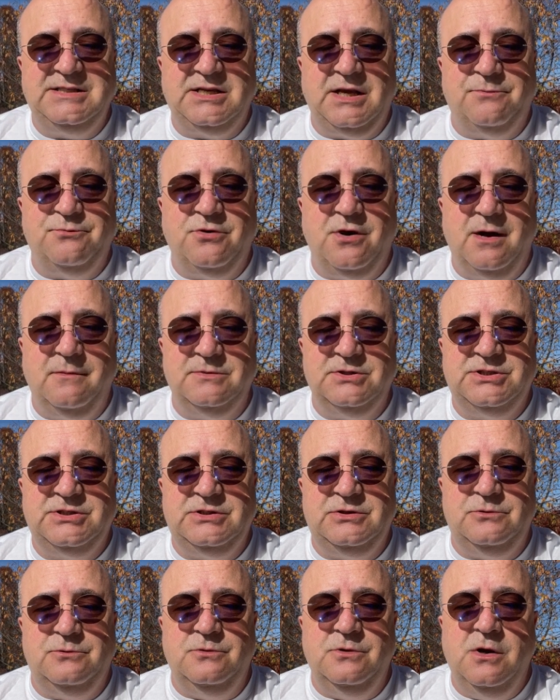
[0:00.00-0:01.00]
I
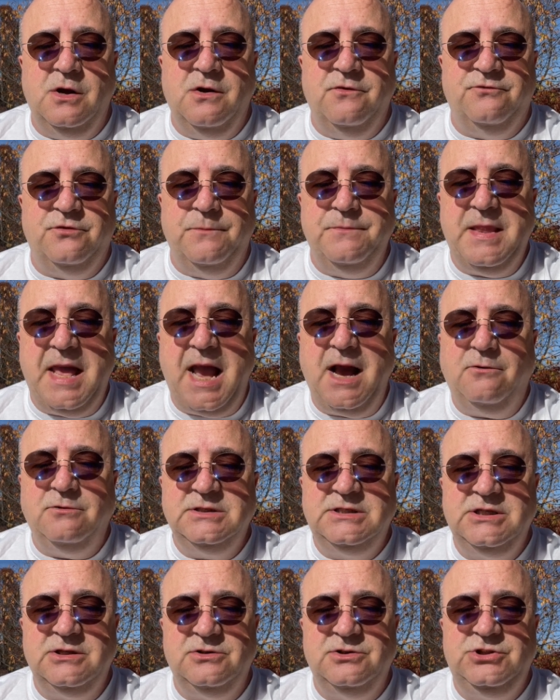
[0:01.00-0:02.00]
promised you. From now
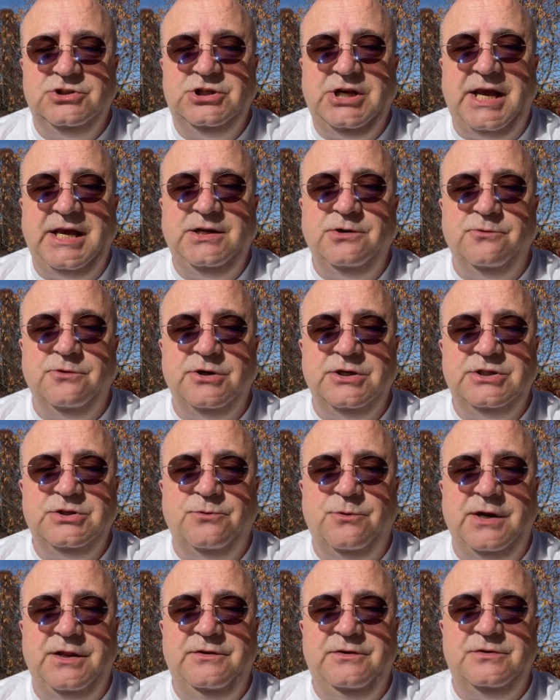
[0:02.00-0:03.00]
until January
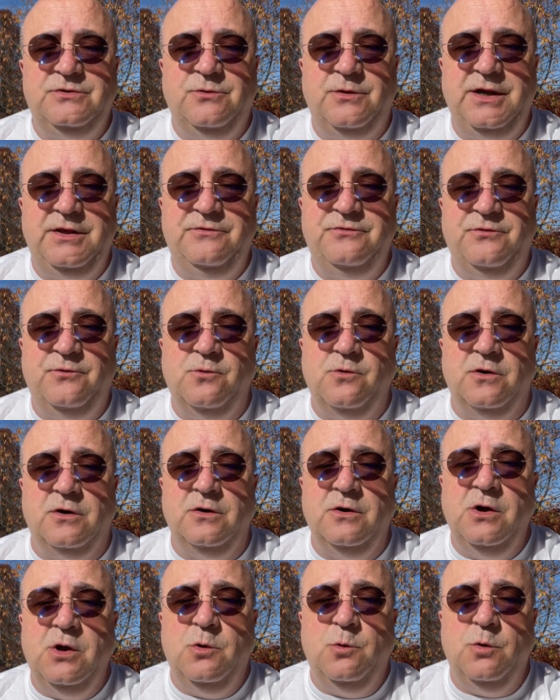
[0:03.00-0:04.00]
2024,